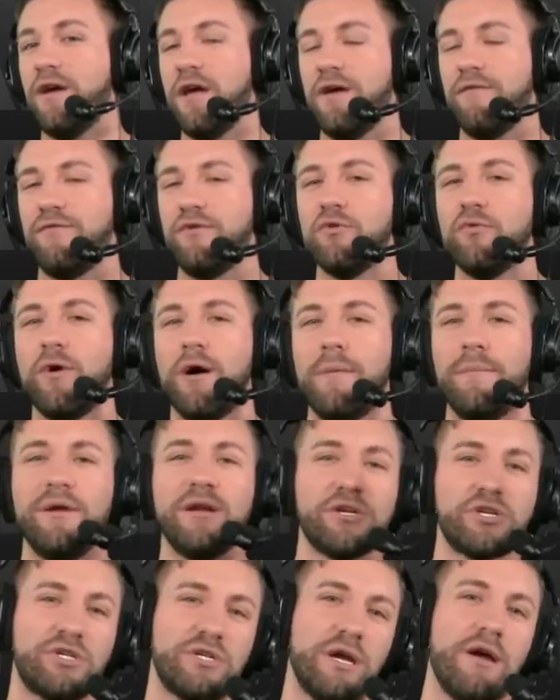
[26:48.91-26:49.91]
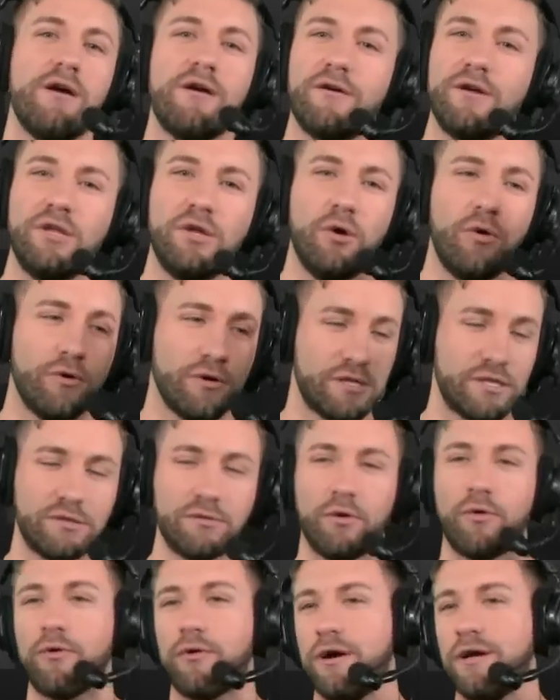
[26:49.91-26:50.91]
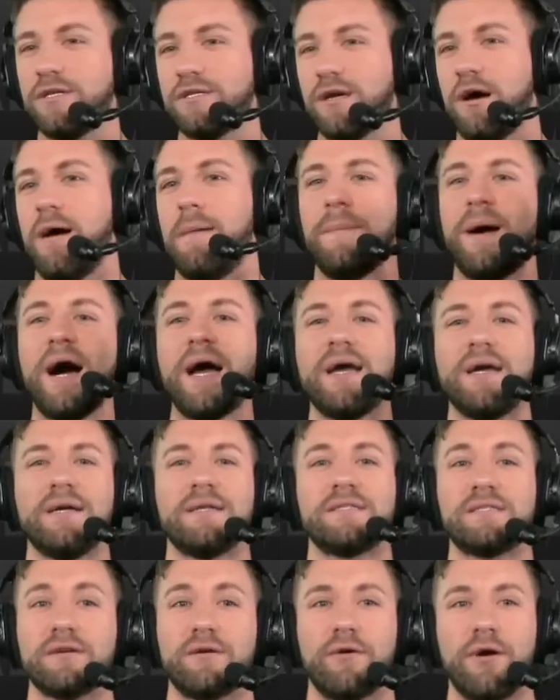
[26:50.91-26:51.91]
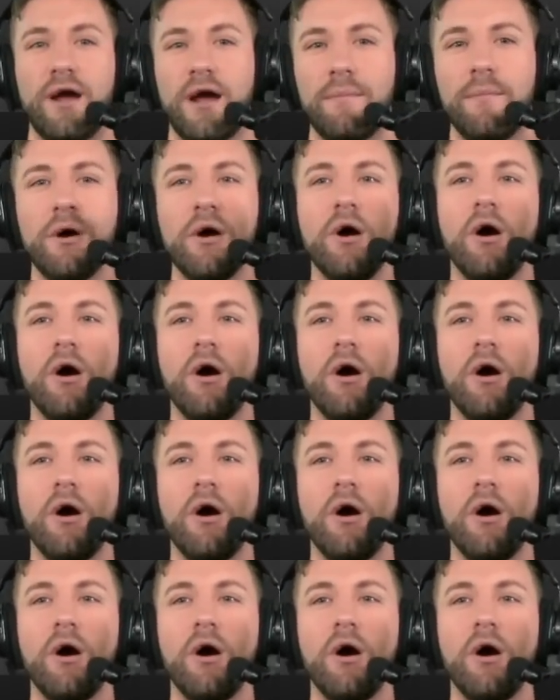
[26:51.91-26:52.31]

If you want me to share your stories on my Instagram,